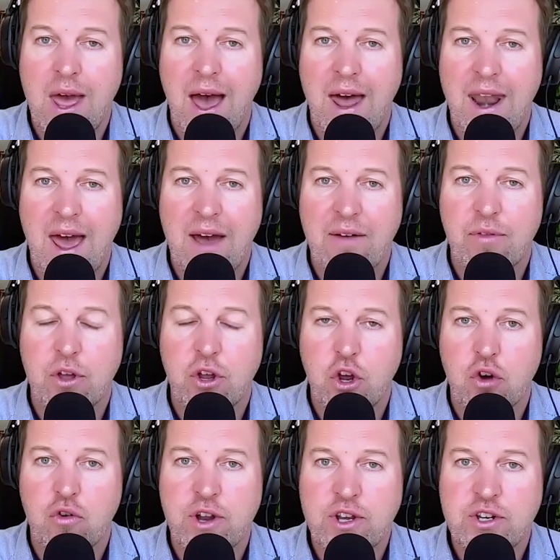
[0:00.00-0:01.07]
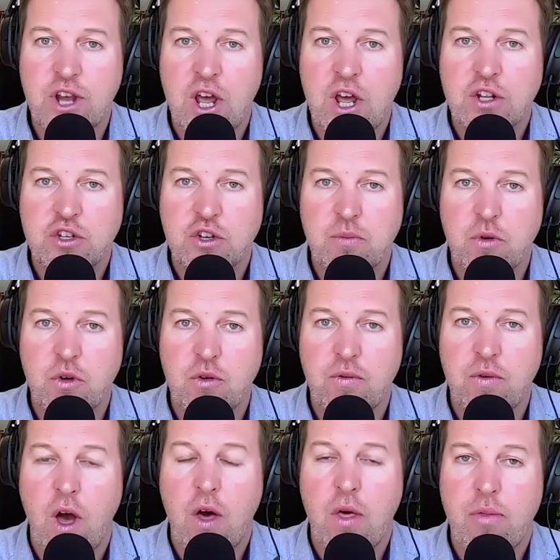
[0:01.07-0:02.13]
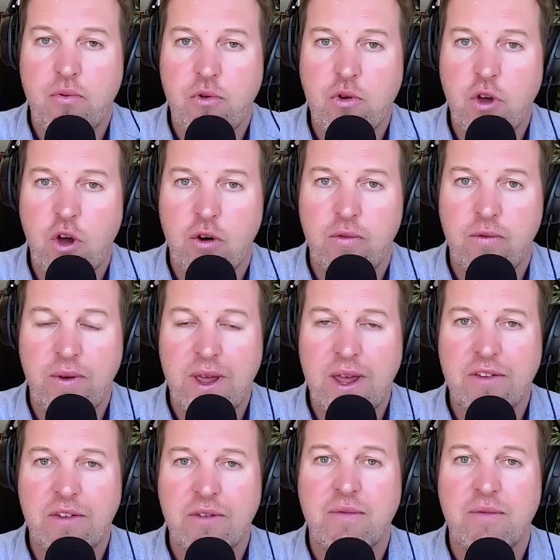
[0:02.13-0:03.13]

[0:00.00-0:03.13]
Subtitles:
and have the courage to move through your fears